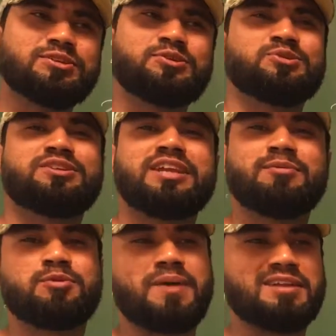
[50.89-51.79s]
username,
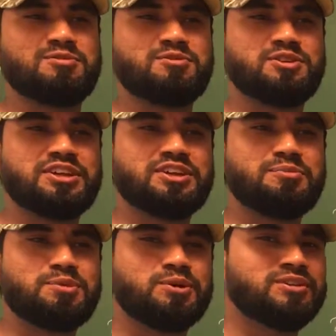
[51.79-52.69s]
or password for their
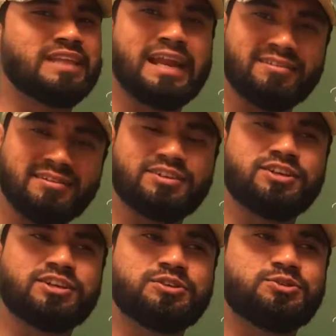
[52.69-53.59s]
computers, that is
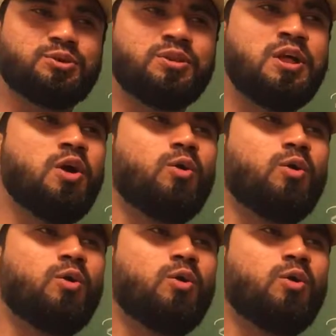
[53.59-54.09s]
internal control.